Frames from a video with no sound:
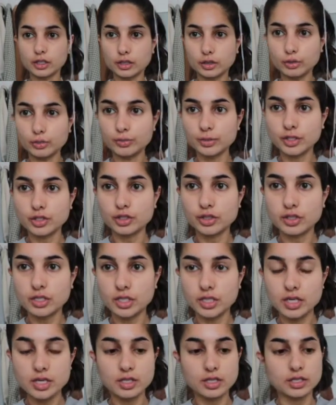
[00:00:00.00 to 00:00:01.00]
loop that you
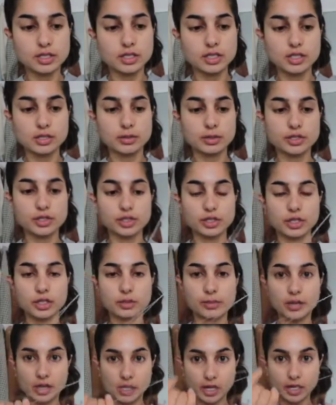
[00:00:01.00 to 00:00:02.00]
see. This is what you're going
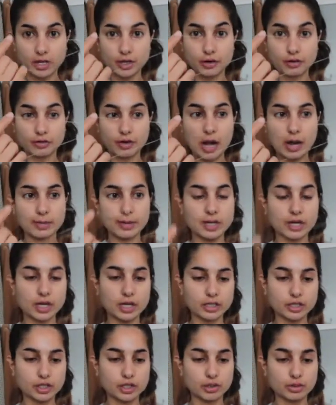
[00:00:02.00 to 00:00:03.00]
to be grabbing
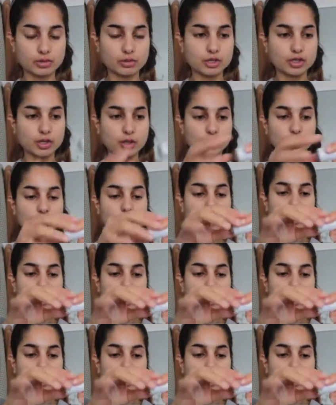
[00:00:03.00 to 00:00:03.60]
onto. So